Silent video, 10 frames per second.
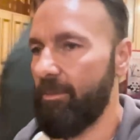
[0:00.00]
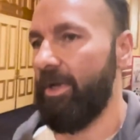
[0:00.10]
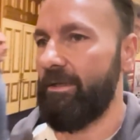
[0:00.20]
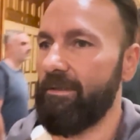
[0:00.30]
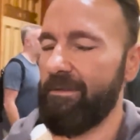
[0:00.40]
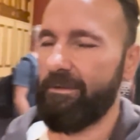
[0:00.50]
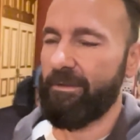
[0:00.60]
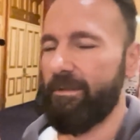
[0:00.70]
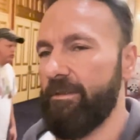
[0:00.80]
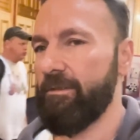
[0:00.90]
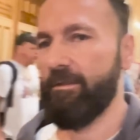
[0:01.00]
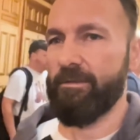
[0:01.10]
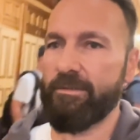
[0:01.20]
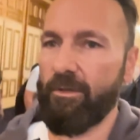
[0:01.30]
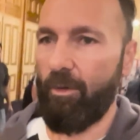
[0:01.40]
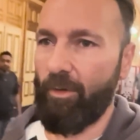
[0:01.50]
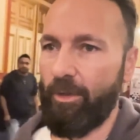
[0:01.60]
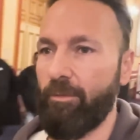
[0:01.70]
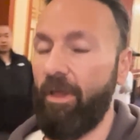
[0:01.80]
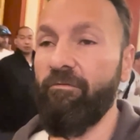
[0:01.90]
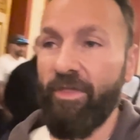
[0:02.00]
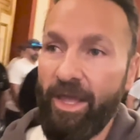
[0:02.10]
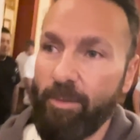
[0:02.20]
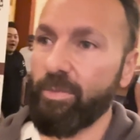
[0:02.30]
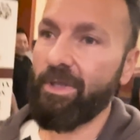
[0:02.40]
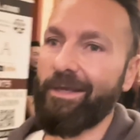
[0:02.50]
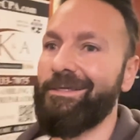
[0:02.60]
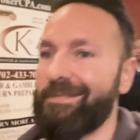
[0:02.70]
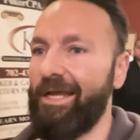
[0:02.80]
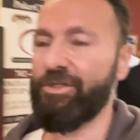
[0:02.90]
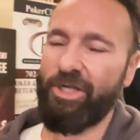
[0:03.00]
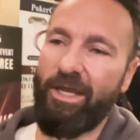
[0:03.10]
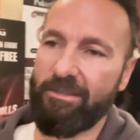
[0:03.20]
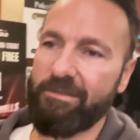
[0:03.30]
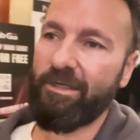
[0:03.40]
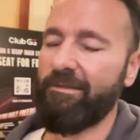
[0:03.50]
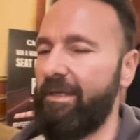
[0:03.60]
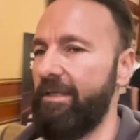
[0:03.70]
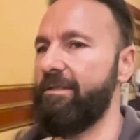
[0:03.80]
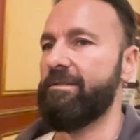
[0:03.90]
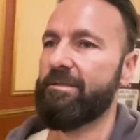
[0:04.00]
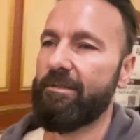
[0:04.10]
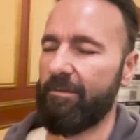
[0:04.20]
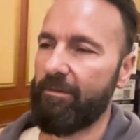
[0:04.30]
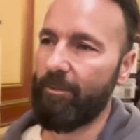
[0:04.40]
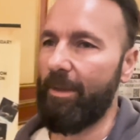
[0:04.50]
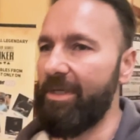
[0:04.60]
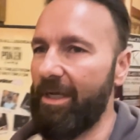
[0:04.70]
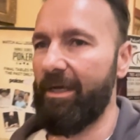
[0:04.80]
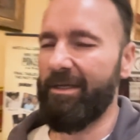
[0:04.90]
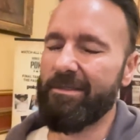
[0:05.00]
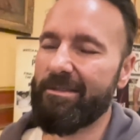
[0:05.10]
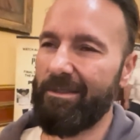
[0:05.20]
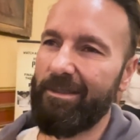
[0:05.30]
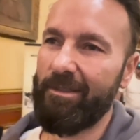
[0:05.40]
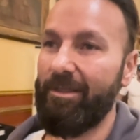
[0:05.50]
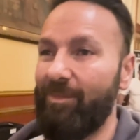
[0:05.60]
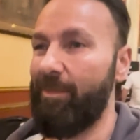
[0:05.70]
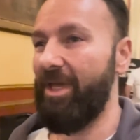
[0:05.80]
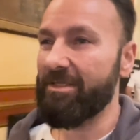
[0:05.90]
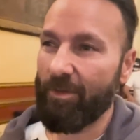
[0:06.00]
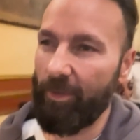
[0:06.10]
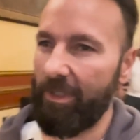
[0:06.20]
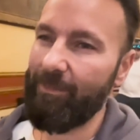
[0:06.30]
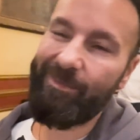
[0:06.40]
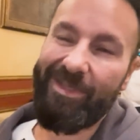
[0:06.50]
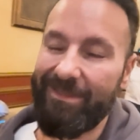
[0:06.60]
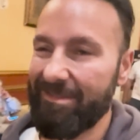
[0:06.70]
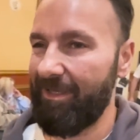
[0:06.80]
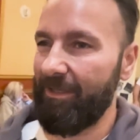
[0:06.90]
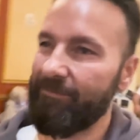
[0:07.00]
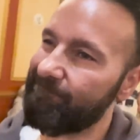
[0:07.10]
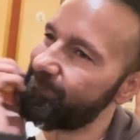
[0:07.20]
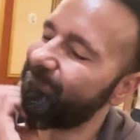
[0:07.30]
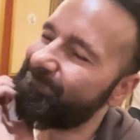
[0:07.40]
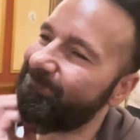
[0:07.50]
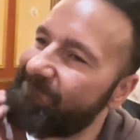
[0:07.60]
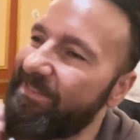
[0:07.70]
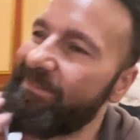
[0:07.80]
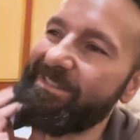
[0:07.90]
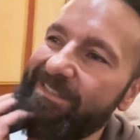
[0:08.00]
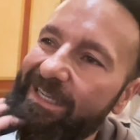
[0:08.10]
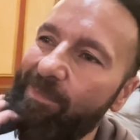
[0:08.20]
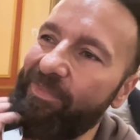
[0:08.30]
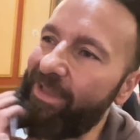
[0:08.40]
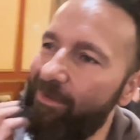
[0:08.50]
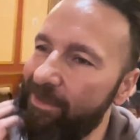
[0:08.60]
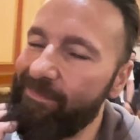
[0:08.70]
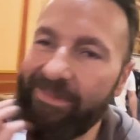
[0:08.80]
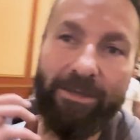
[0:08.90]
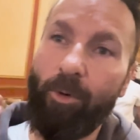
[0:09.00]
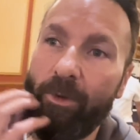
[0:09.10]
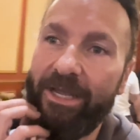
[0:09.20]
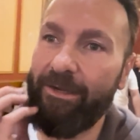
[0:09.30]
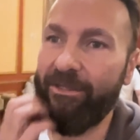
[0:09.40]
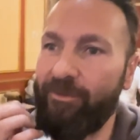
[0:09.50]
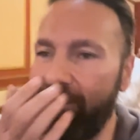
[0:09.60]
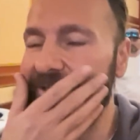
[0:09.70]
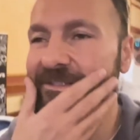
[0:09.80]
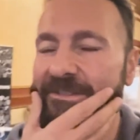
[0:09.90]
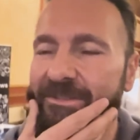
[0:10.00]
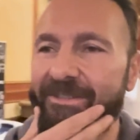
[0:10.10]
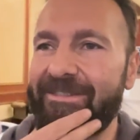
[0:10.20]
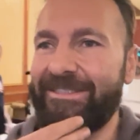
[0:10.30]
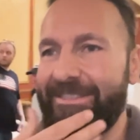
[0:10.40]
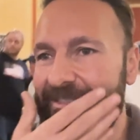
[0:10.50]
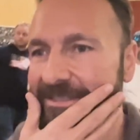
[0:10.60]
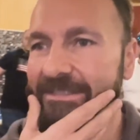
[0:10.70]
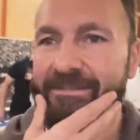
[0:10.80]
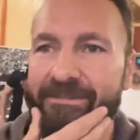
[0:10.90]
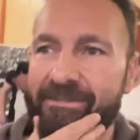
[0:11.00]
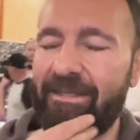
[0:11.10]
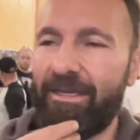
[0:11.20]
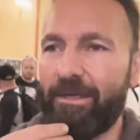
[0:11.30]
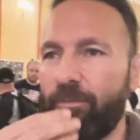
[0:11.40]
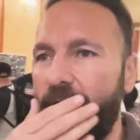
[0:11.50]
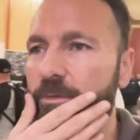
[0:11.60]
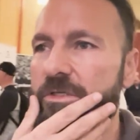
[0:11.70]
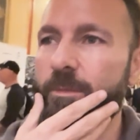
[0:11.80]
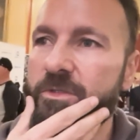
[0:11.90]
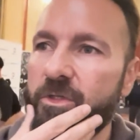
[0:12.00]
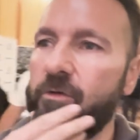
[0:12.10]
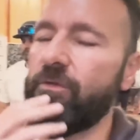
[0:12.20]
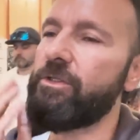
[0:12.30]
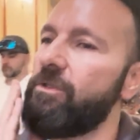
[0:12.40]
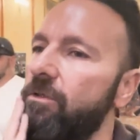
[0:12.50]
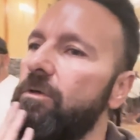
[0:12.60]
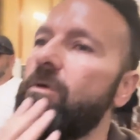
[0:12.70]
button. So I don't love that, but like he's got jacks, he's got tens, maybe nines, maybe ace queen, maybe ace king. Let's think about that one. Think about what we got to do tonight too. Damn, that was almost over too.